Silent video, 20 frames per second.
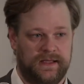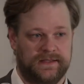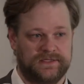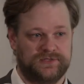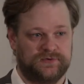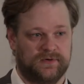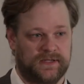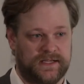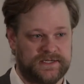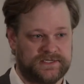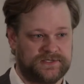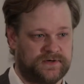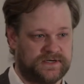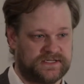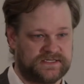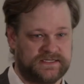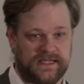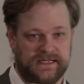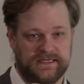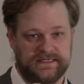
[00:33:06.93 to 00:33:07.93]
and to a lesser
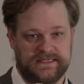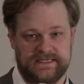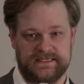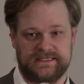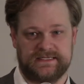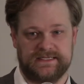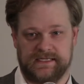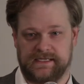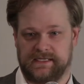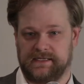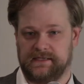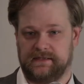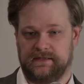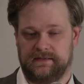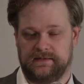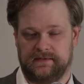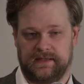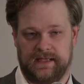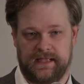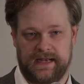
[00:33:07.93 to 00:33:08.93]
extent, DC
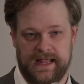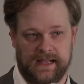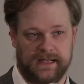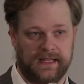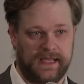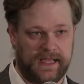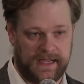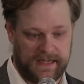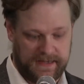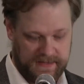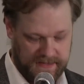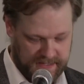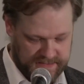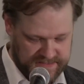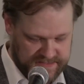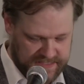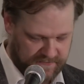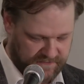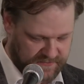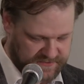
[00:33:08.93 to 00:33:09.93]
and LA
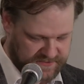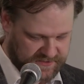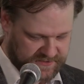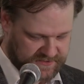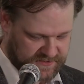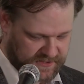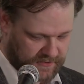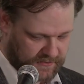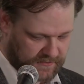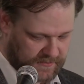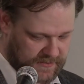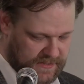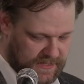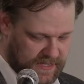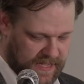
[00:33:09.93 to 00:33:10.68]
and San Francisco.